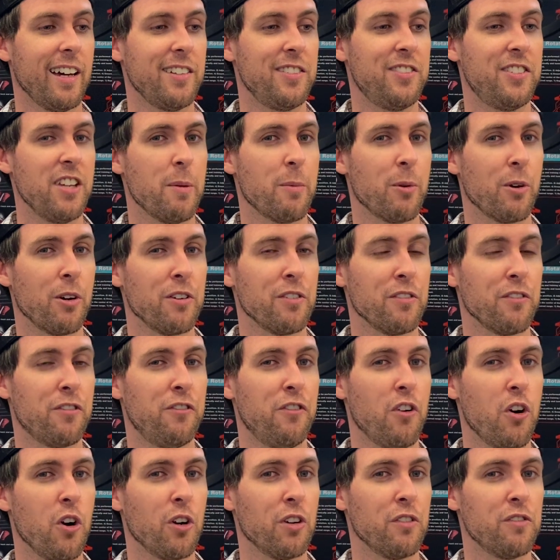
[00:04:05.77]
Deborah and
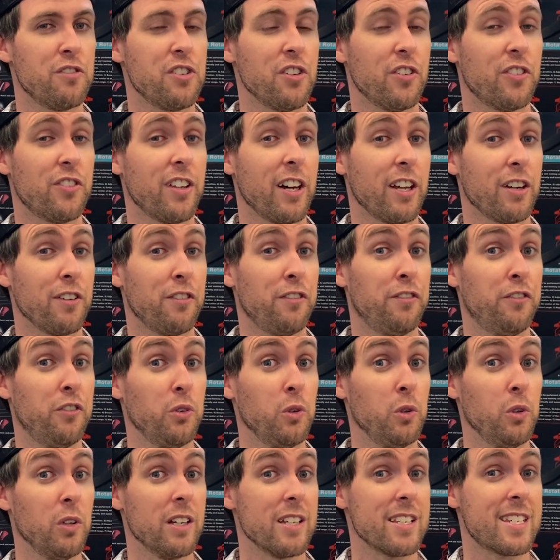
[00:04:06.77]
Fong have just done a
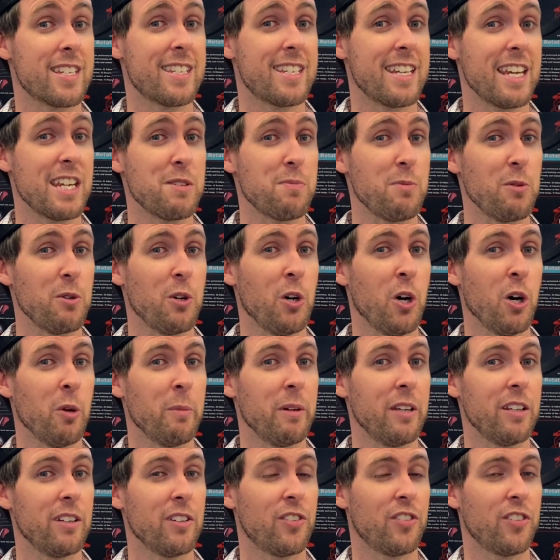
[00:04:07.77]
full assessment on
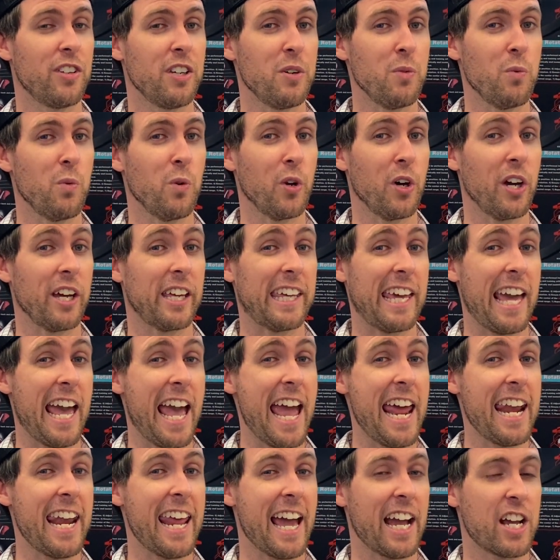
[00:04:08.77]
me to see what I
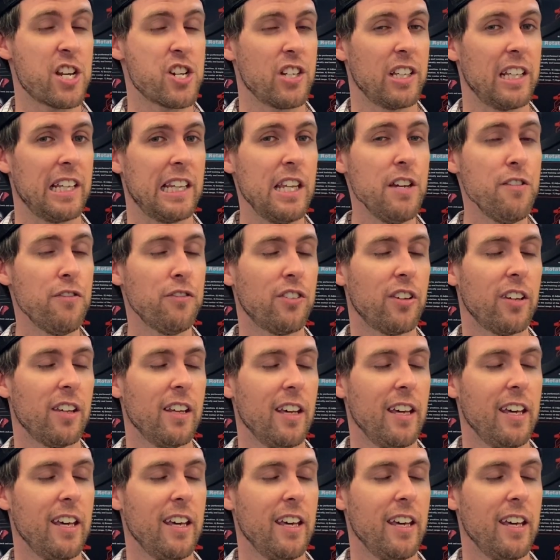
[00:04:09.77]
can actually lift.